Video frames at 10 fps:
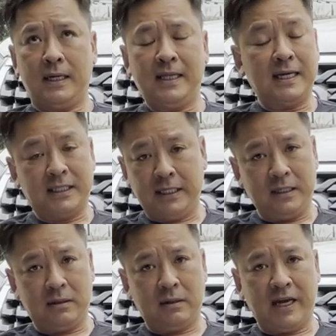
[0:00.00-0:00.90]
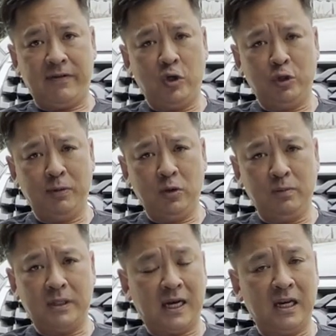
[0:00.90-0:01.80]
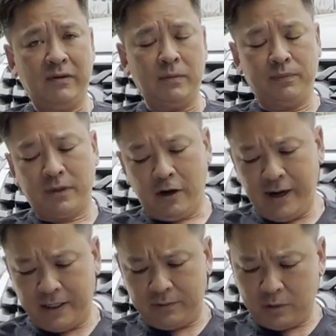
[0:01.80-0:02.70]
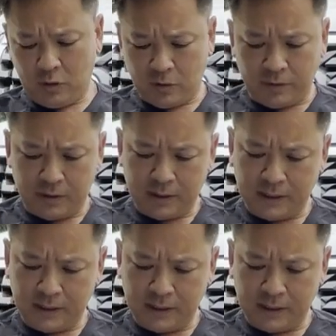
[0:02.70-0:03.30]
and that's it. They have huge boobs. I love them. All right, cool.